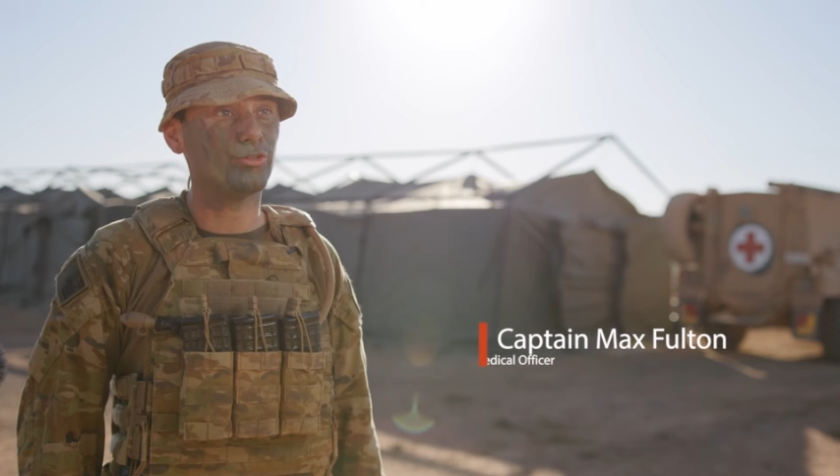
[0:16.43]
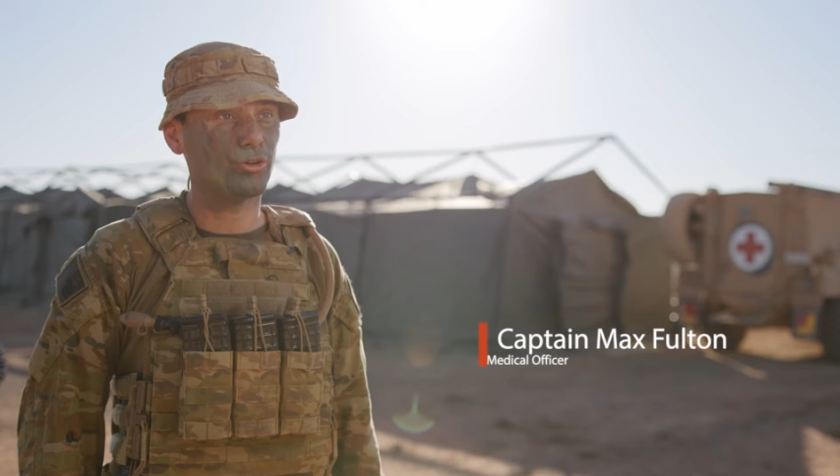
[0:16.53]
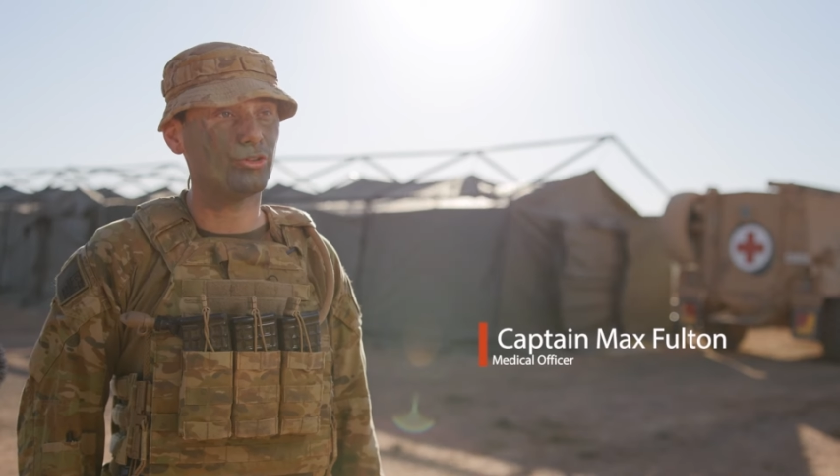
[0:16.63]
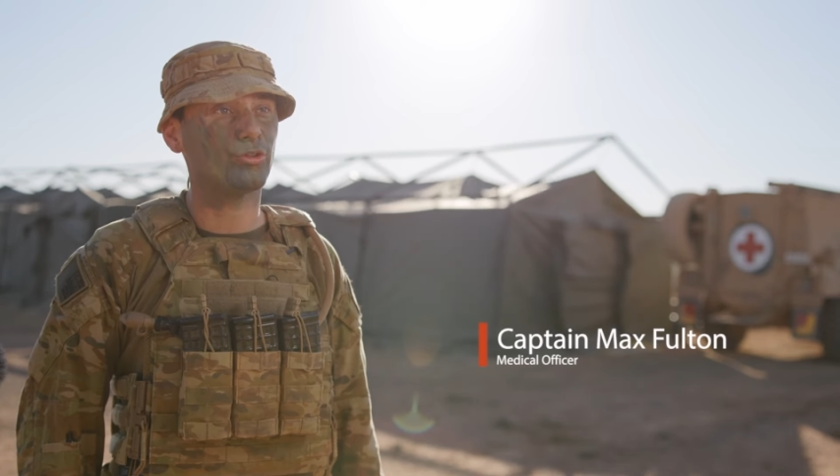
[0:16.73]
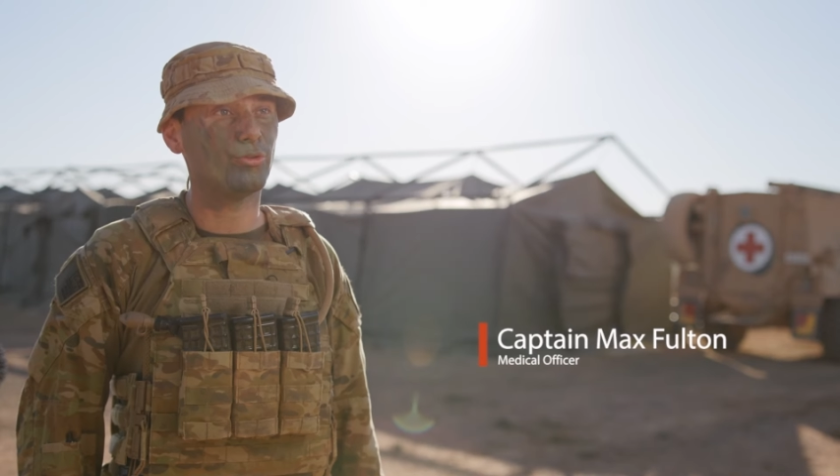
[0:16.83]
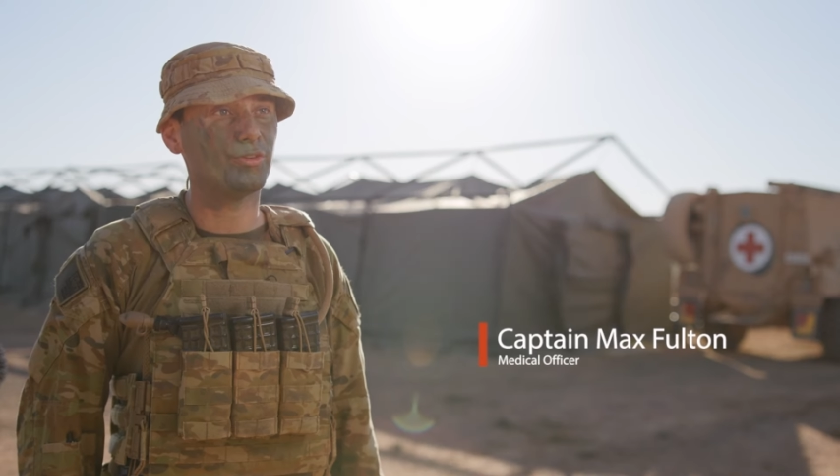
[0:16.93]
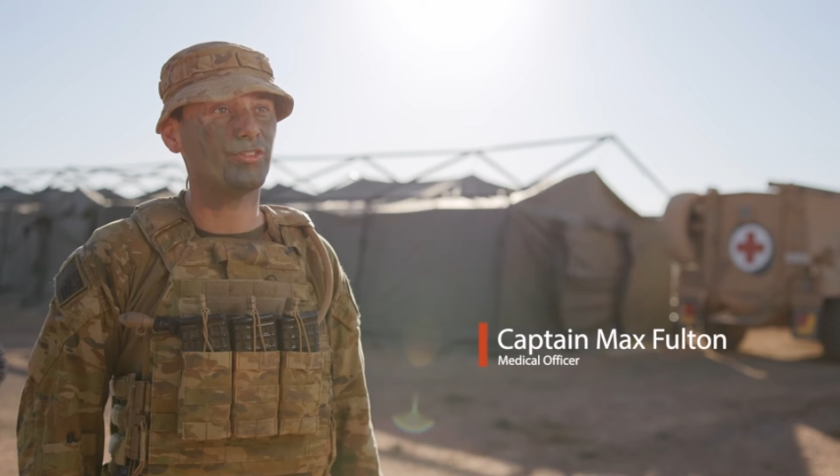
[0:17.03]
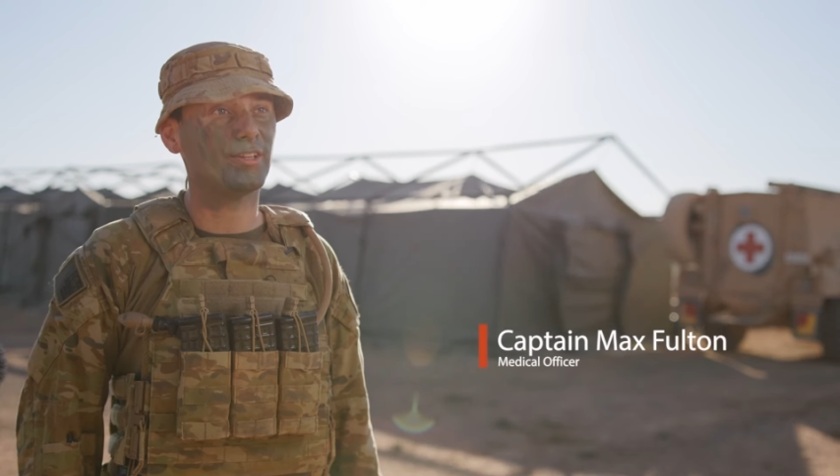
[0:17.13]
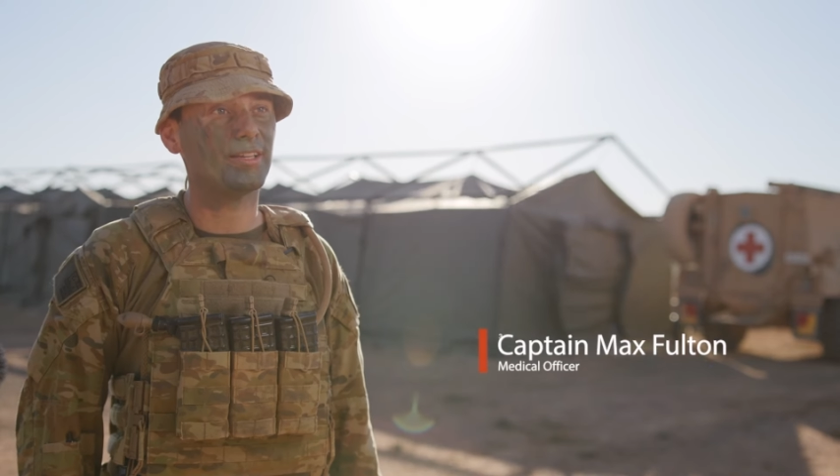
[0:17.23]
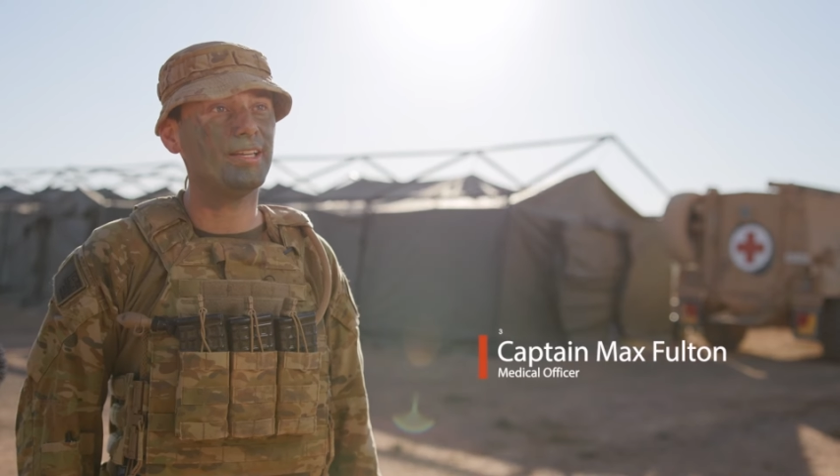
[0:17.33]
surgical
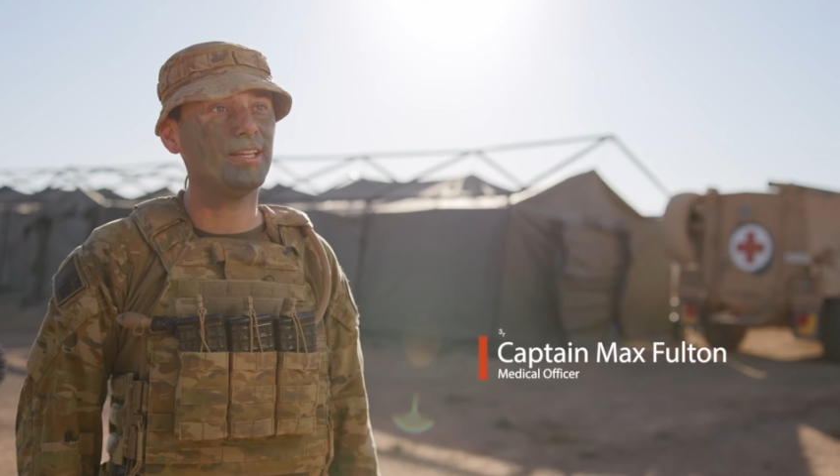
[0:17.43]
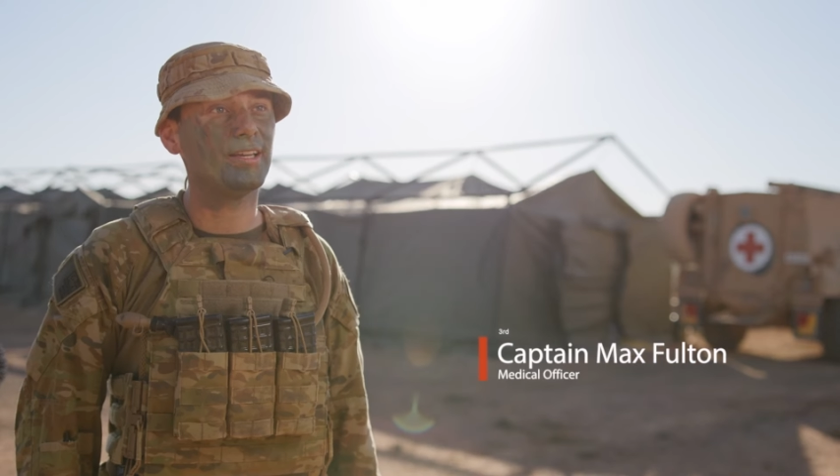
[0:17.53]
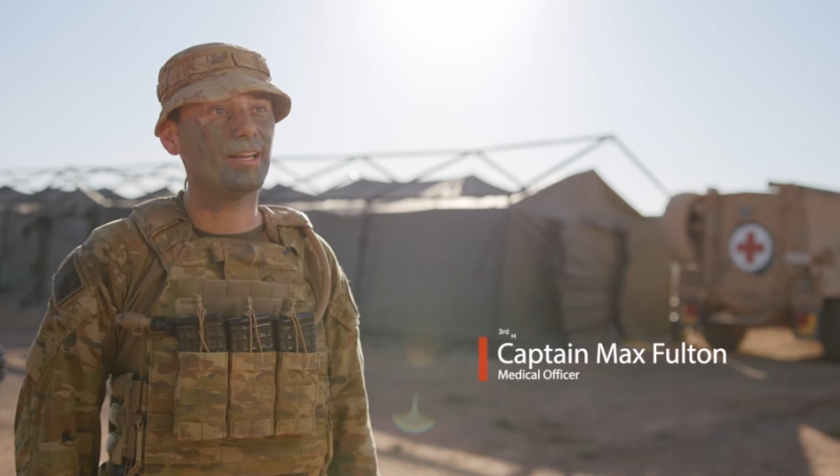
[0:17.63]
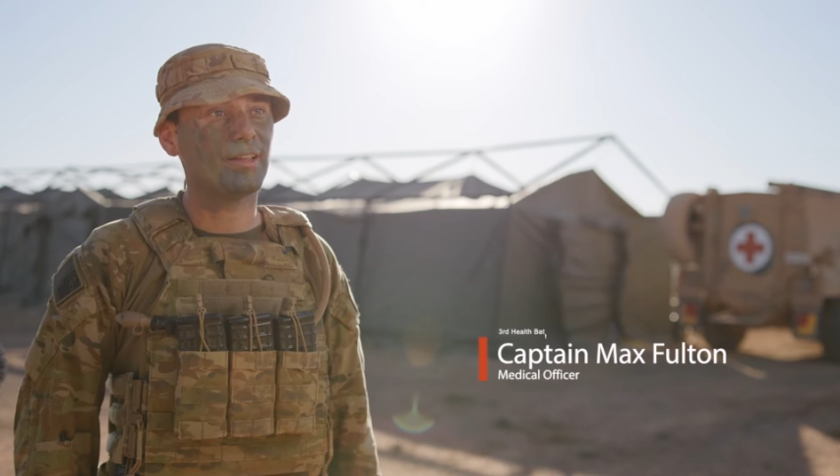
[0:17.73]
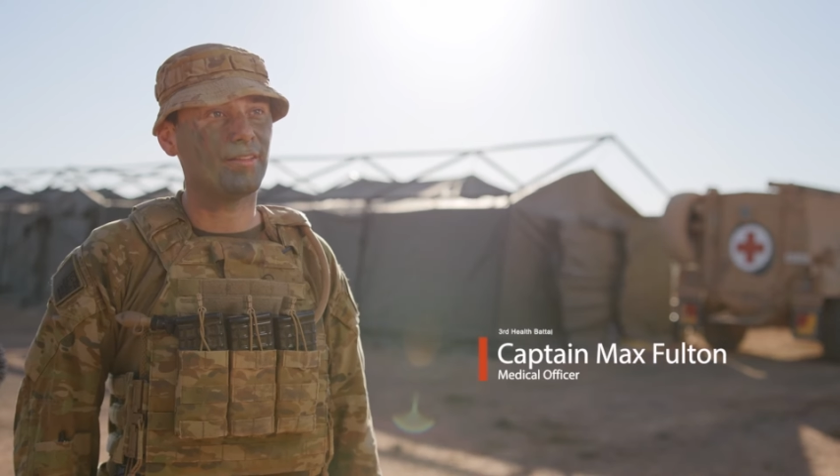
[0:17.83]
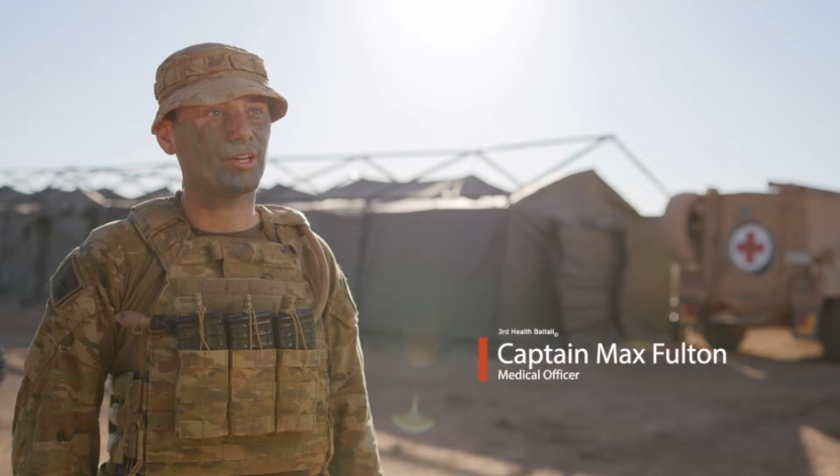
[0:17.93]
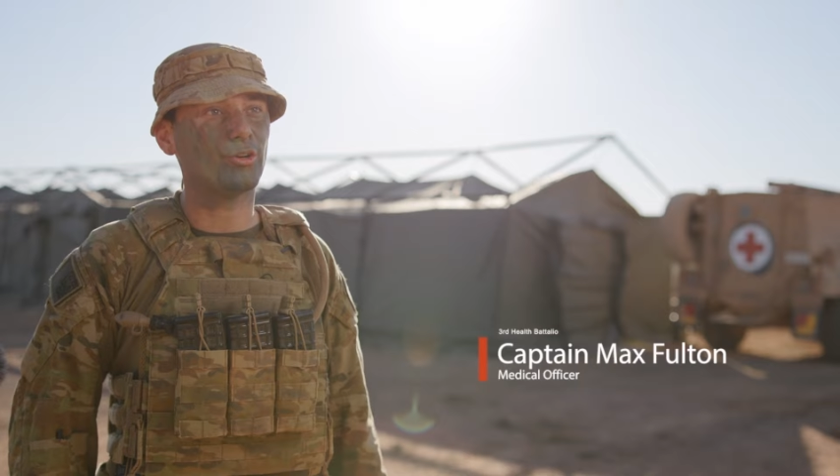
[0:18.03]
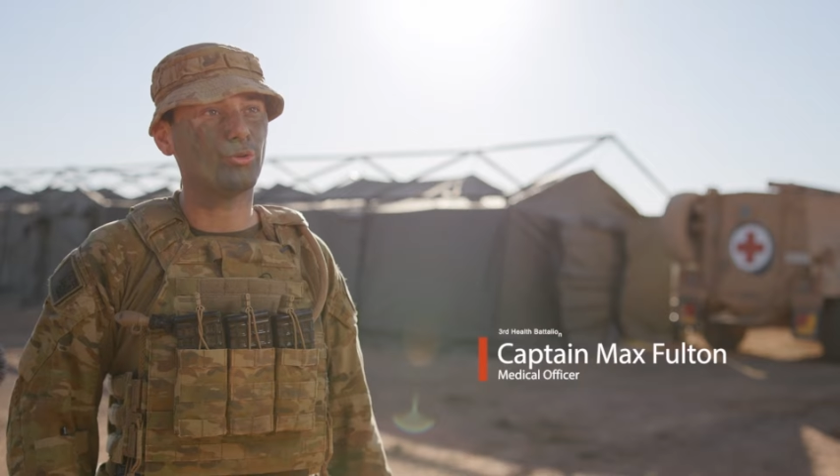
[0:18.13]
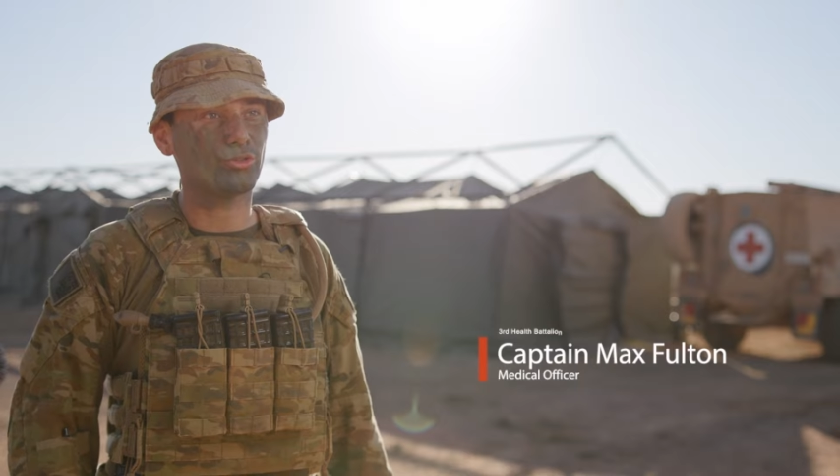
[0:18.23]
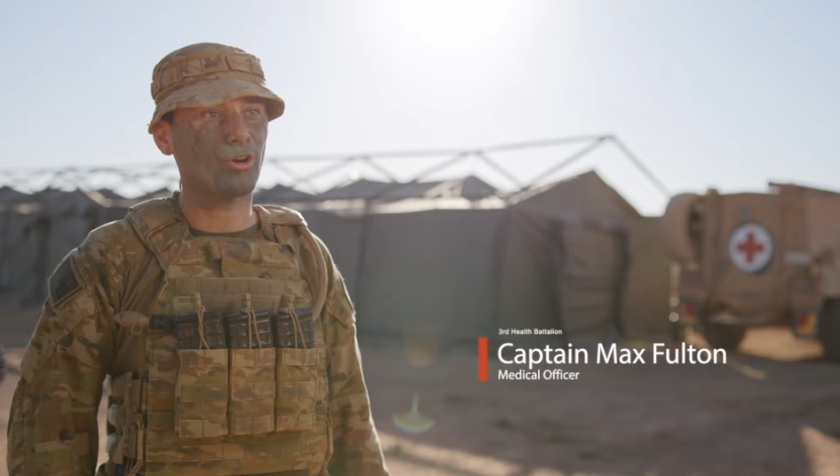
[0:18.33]
facility that
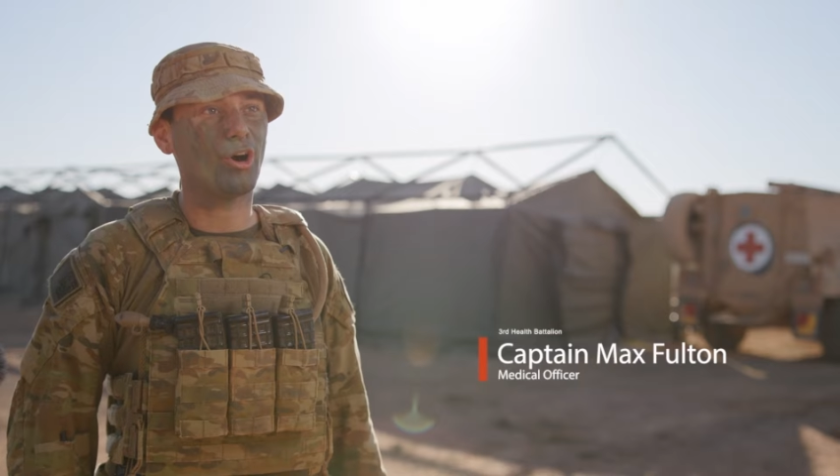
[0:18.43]
can also